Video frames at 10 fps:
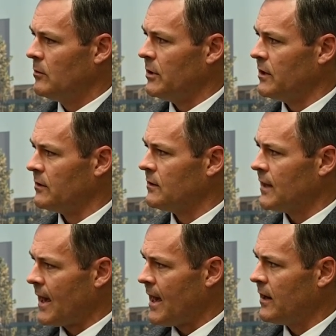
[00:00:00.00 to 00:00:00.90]
meaning that
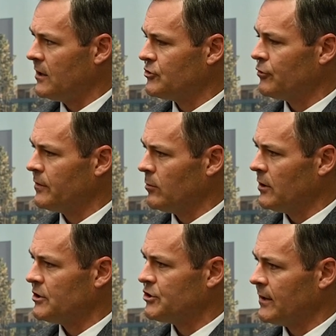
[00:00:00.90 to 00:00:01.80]
they had atrial
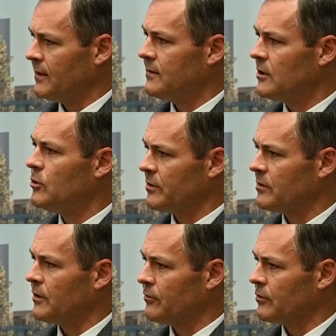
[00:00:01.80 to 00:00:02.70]
fibrillation
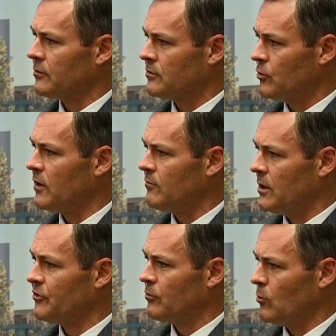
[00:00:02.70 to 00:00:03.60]
continuously for twelve
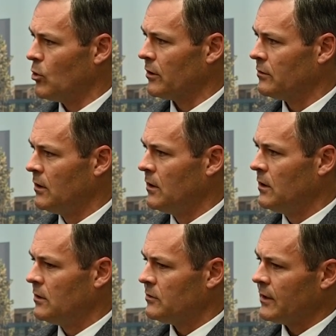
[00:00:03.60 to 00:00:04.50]
months or more.
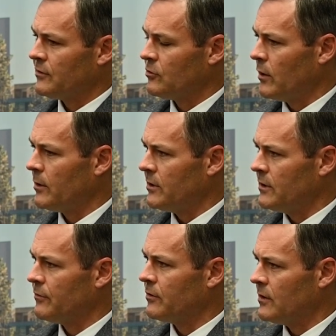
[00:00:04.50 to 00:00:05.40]
So that's quite a bit
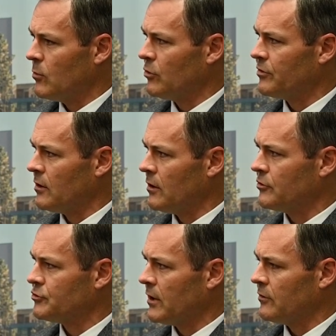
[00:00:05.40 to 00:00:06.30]
different than most of the
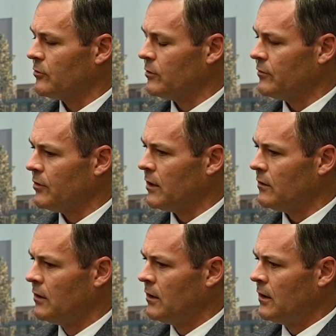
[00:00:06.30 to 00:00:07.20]
other trials that we've
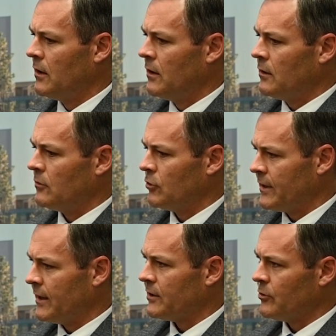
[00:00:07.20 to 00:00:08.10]
done.
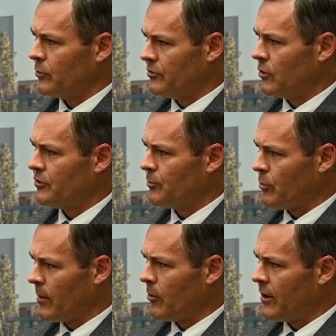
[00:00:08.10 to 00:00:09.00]
Looking at the results,
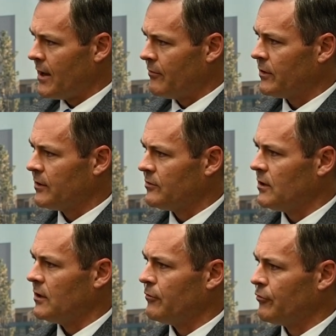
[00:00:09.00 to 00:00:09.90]
primary
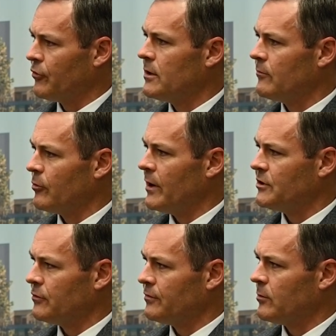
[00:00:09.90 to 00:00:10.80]
efficacy of freedom from
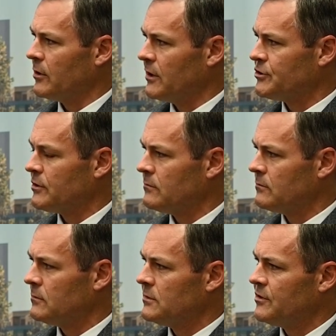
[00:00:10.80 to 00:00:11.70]
atrial fibrillation,
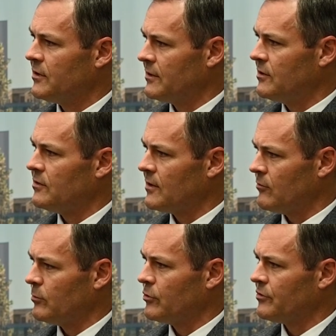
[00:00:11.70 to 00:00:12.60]

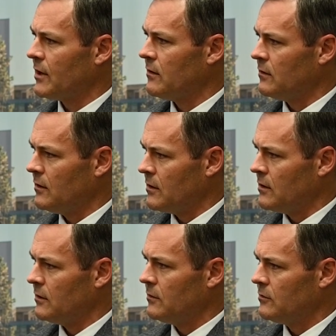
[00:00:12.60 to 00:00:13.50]
sixty-seven percent in
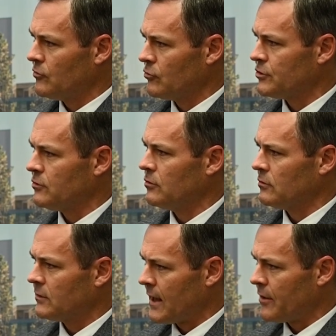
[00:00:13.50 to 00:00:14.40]
the
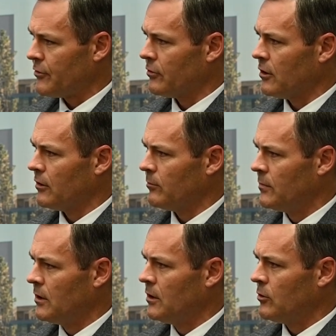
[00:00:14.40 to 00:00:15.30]
surgical catheter arm
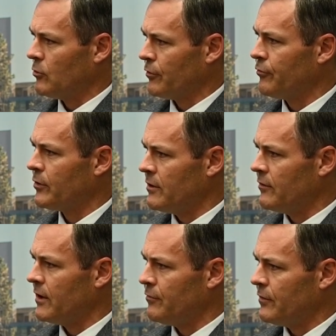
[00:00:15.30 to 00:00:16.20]
were free of
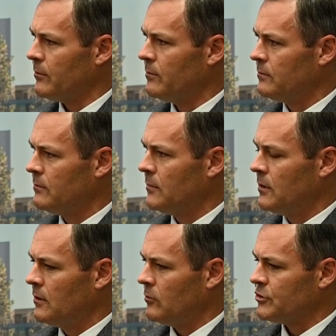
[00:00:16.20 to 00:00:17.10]
AFib,
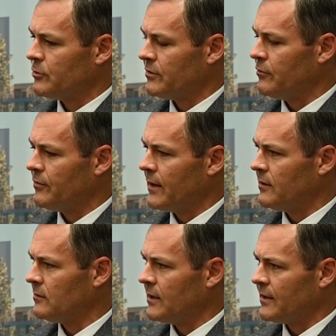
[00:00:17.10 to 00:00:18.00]
which was defined
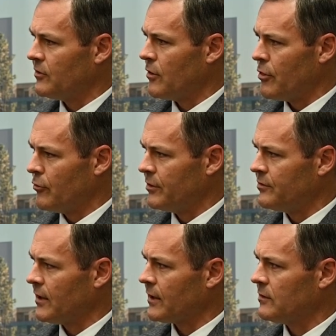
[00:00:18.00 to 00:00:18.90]
as less than thirty
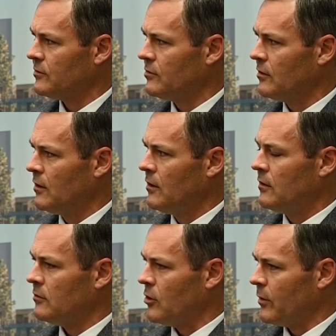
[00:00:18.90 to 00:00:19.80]
seconds,
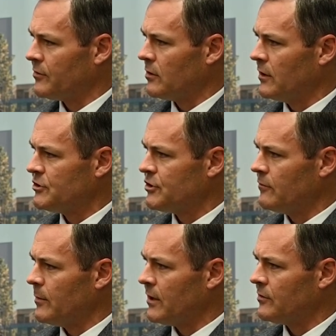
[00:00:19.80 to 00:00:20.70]
no escalation
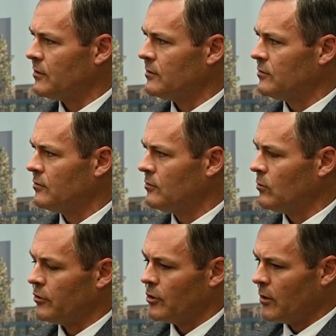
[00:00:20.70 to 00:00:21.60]
of medicines
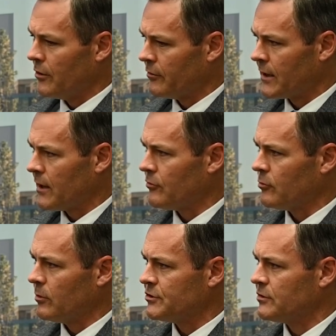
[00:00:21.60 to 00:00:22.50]
or no other
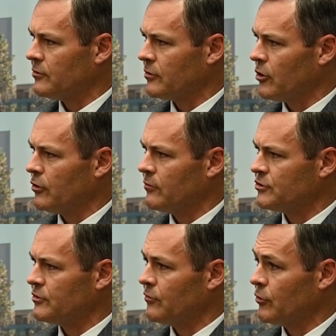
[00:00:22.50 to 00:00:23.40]
catheter ablations or
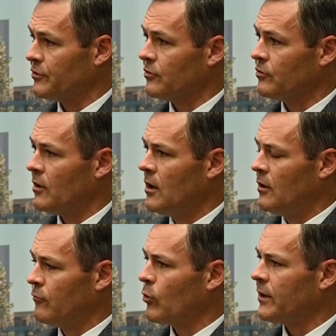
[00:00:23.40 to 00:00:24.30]
cardioversions, versus
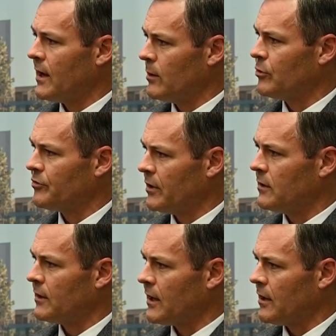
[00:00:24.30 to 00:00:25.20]
forty-nine
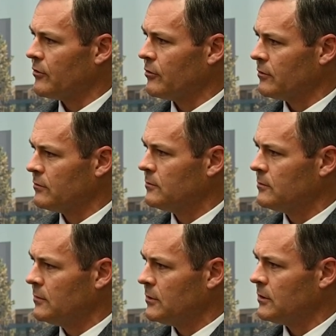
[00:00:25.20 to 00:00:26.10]
percent in the catheter
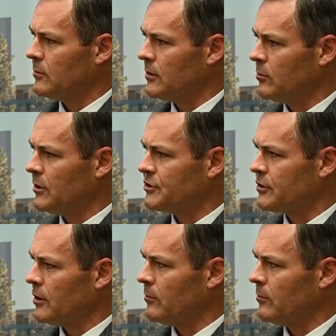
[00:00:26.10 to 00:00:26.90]
uh, ablation